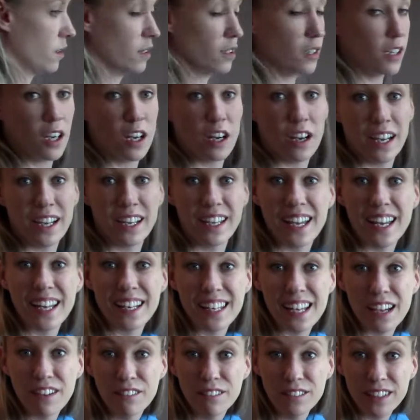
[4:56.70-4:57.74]
All right, and
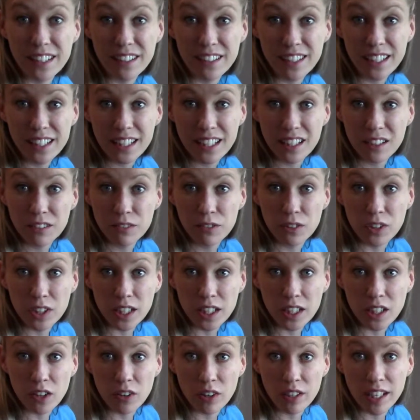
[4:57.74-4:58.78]
now very carefully
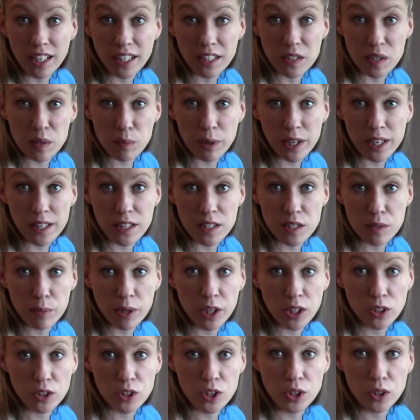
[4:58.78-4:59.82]
go ahead and spray this
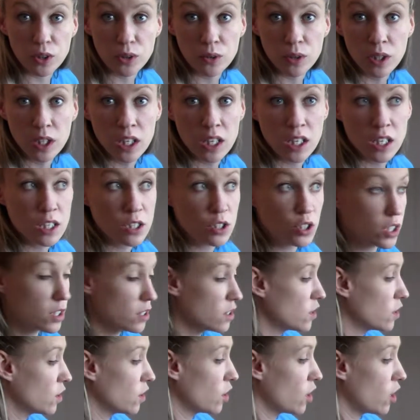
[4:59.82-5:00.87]
part too,
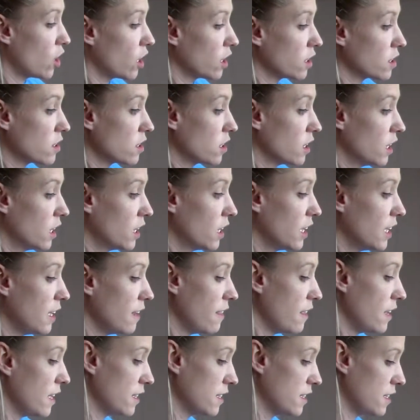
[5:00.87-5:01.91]
just not in
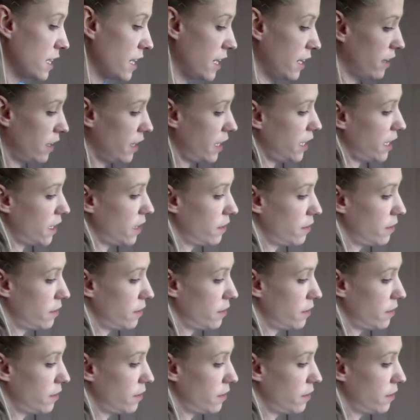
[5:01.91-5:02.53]
this area.